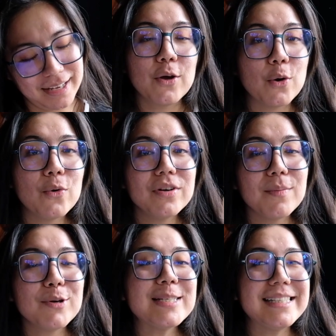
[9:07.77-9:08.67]
Goal
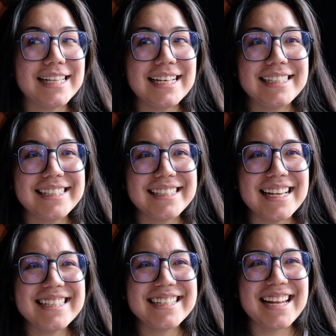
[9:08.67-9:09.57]
number 6
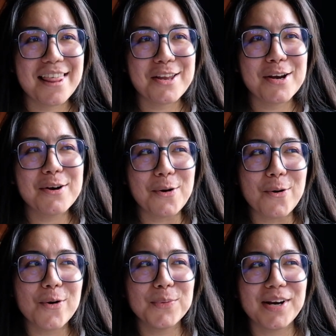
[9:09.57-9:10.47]
is another
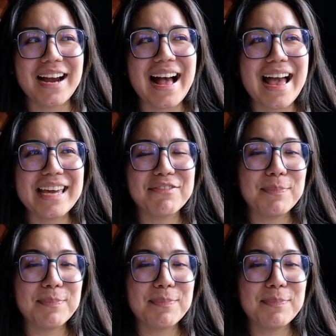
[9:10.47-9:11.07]
goal where I've